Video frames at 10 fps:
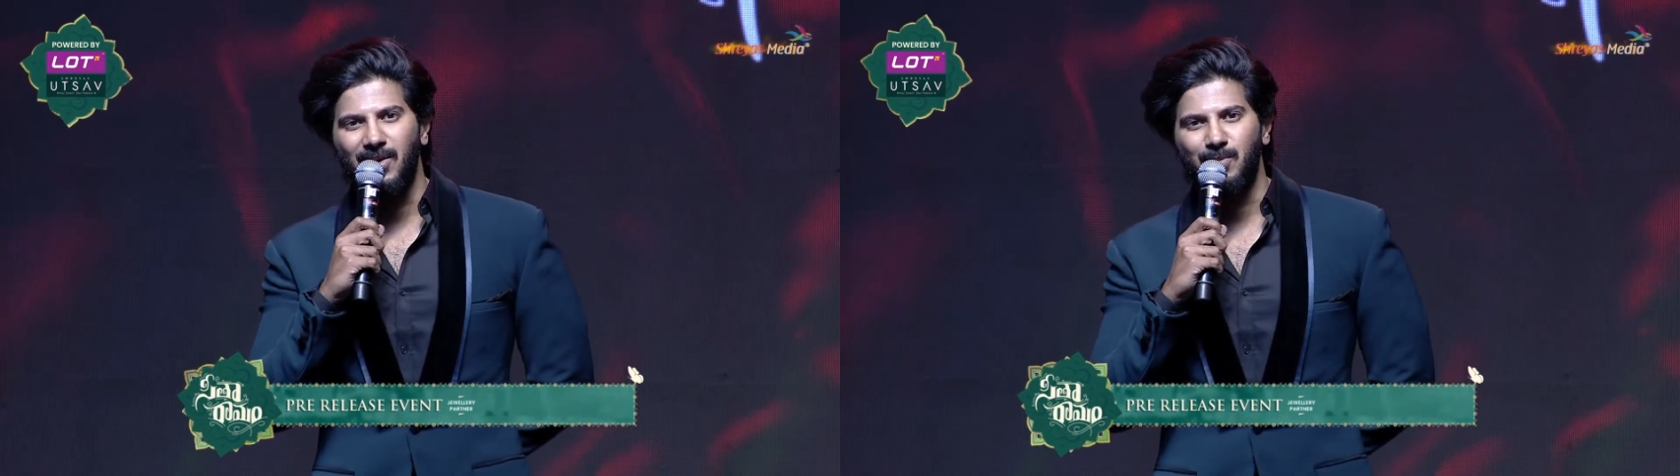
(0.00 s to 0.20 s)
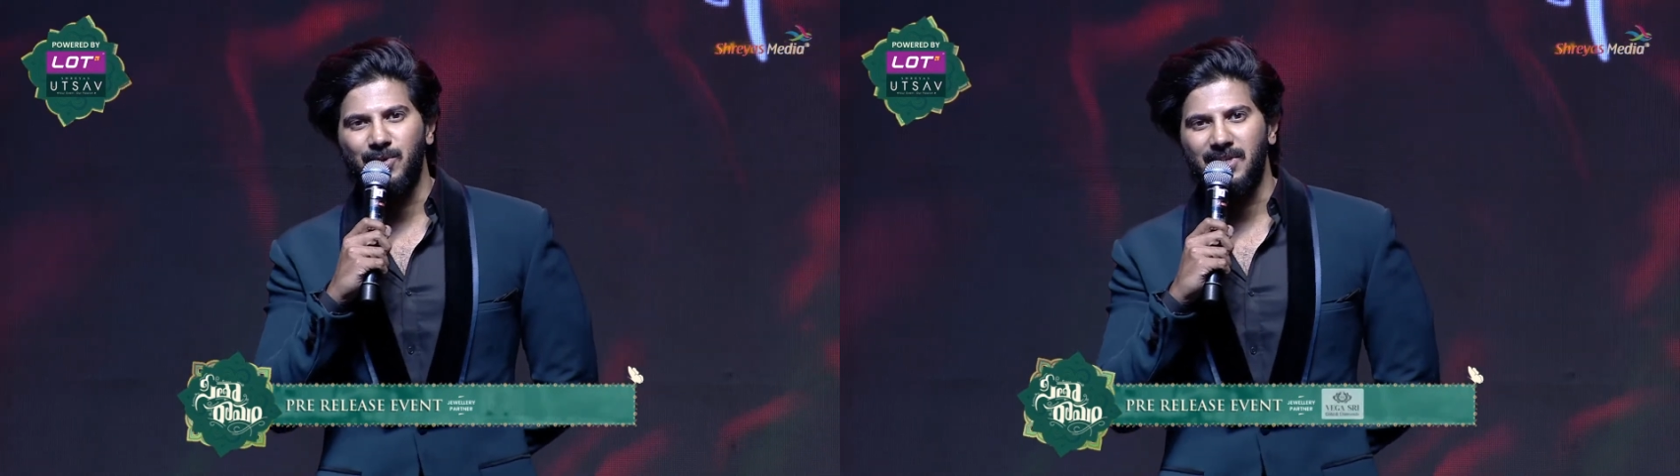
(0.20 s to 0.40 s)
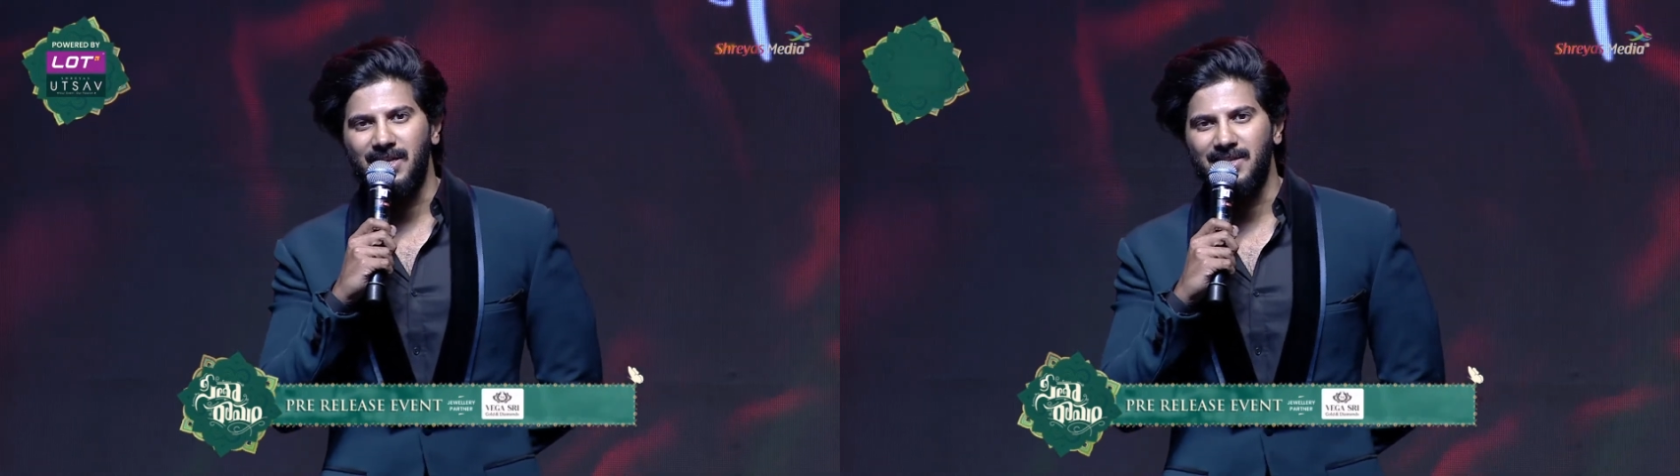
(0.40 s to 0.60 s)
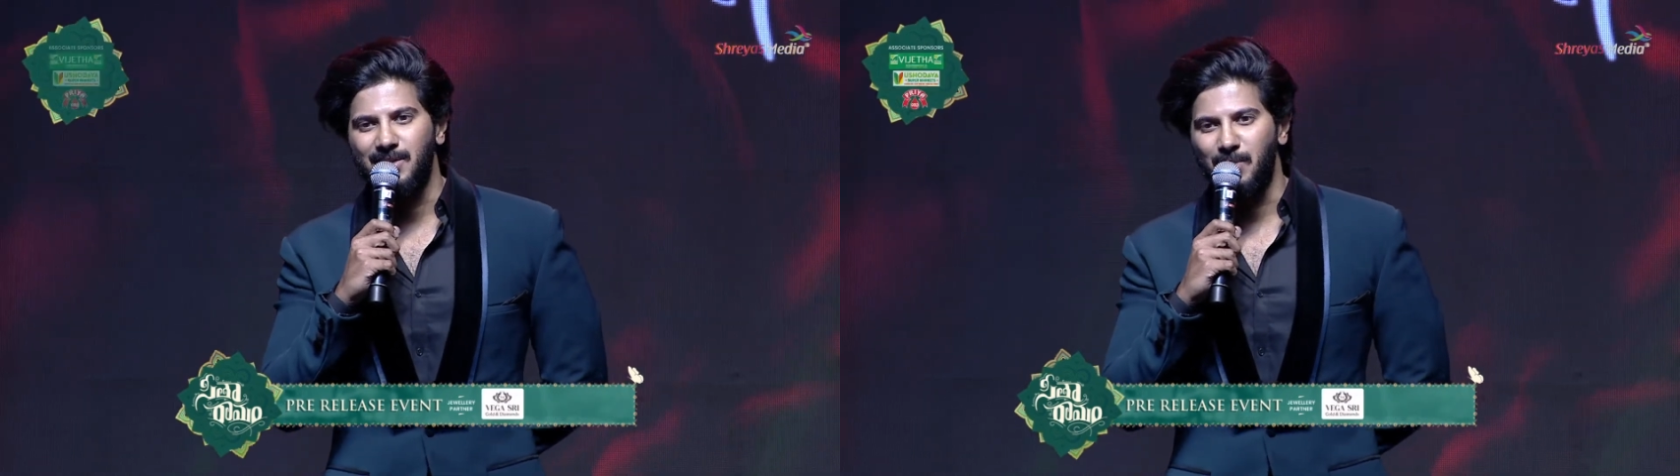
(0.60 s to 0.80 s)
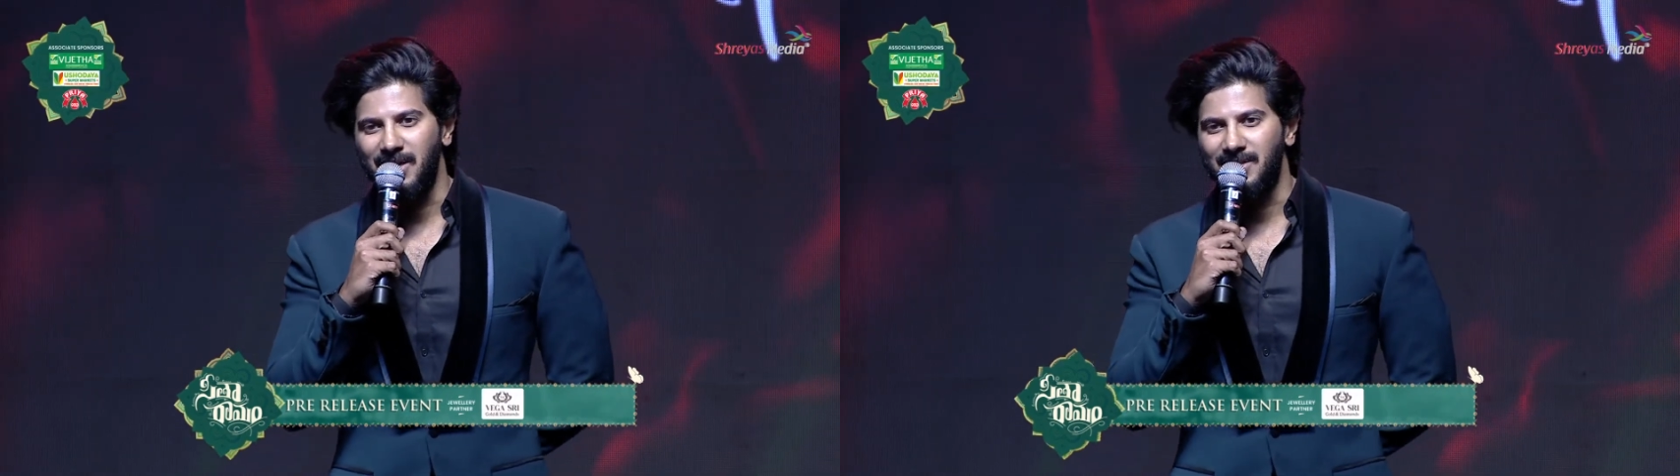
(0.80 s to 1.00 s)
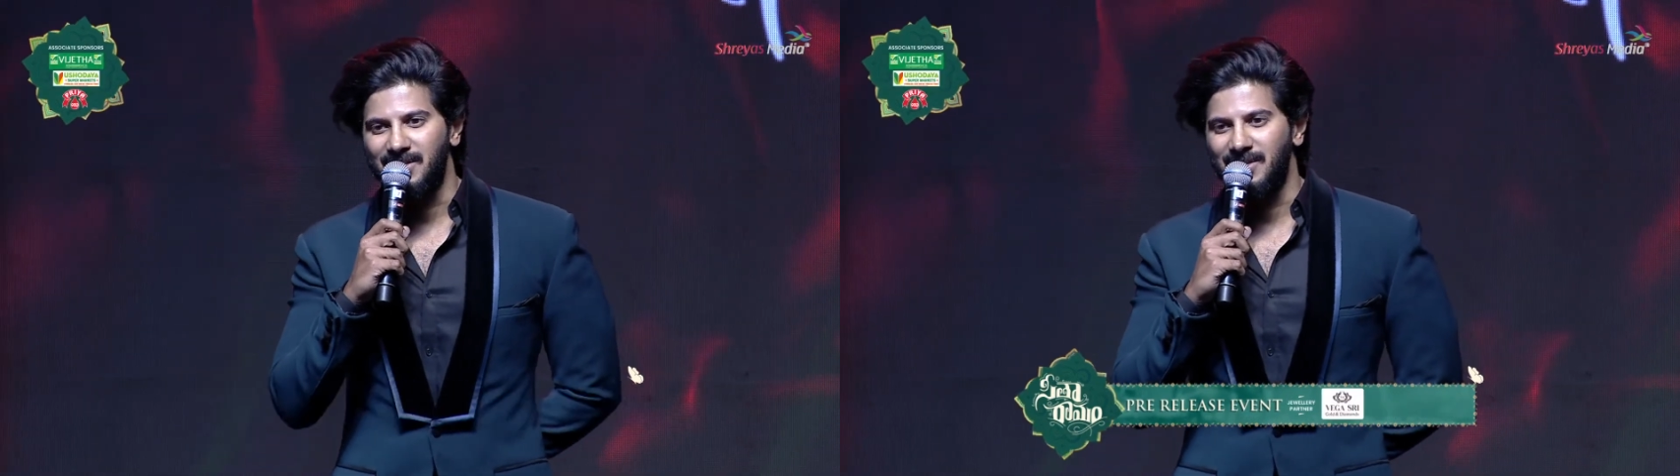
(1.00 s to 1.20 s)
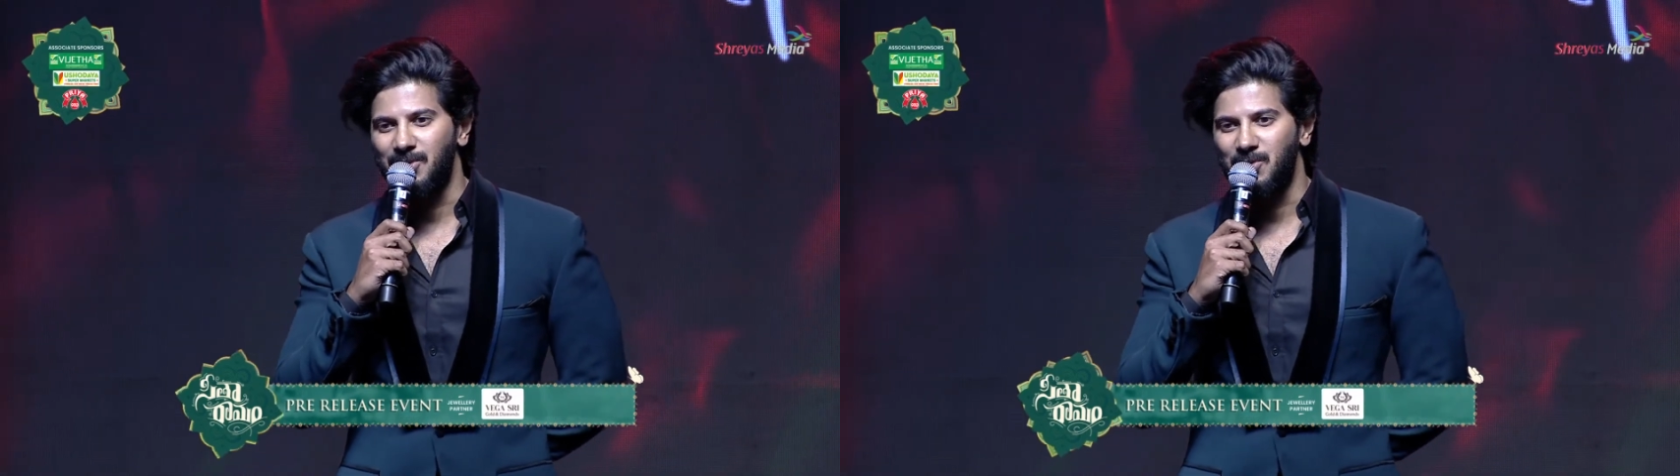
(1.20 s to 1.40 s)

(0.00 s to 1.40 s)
almost crazy passion that